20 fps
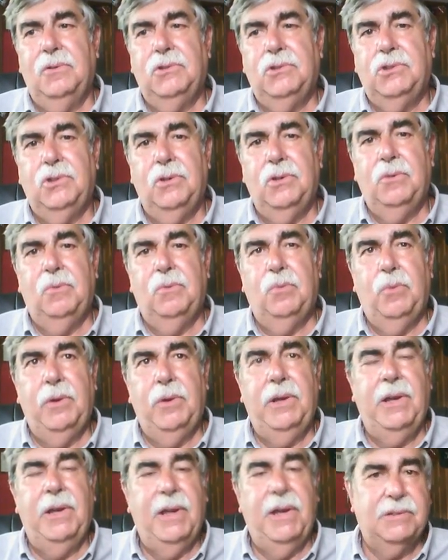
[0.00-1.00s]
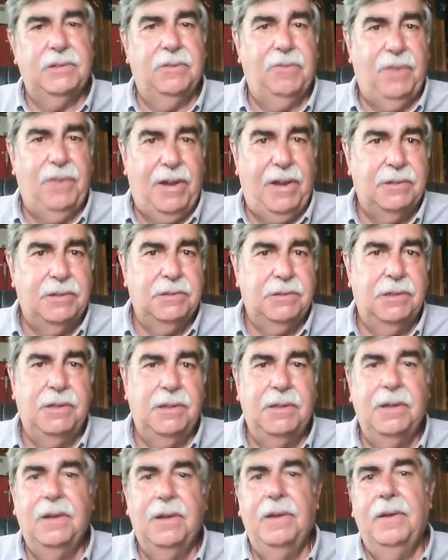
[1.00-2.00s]
should we as a
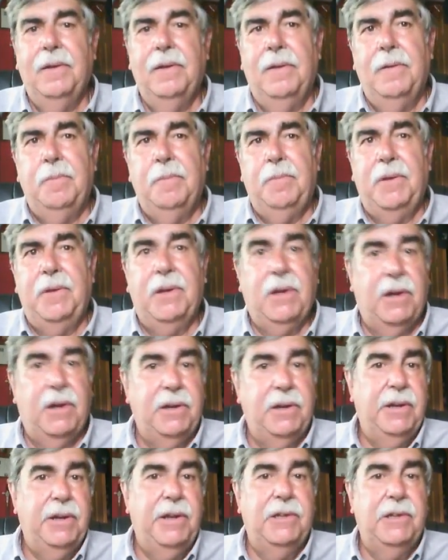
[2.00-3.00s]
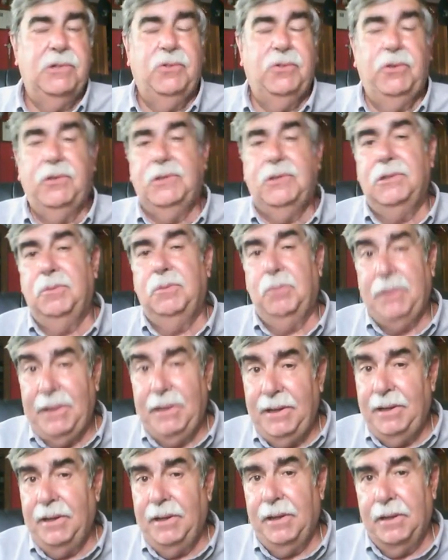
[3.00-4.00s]
faculty be cutting edge versus
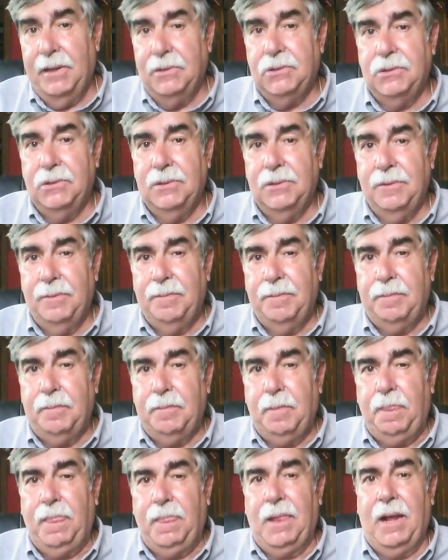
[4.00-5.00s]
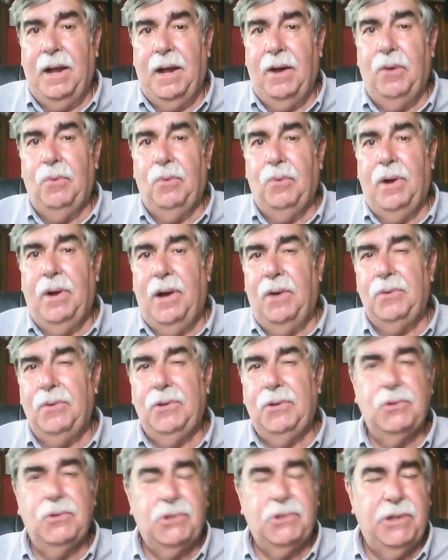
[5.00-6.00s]
bleeding edge? How
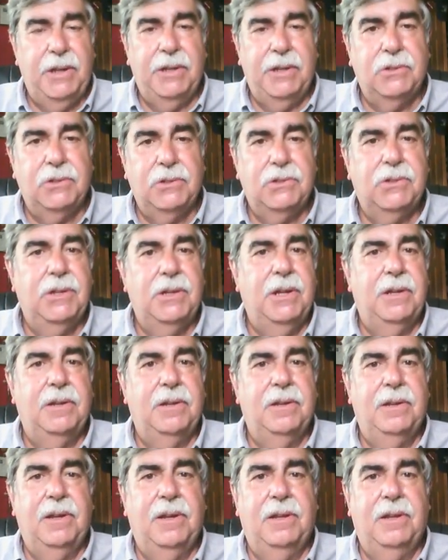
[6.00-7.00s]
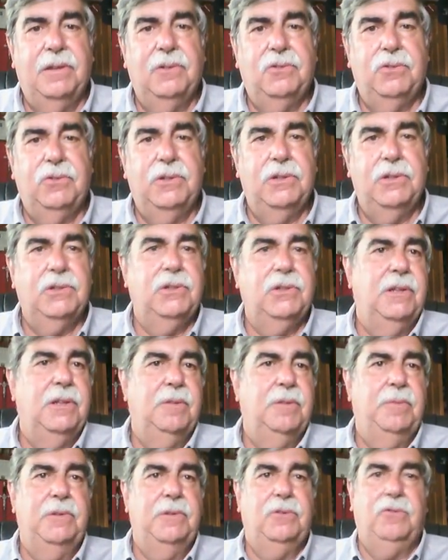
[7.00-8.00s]
do you change? And traditionally
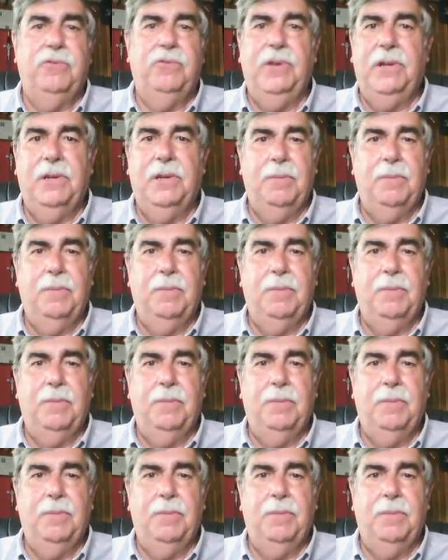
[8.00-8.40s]
there have been great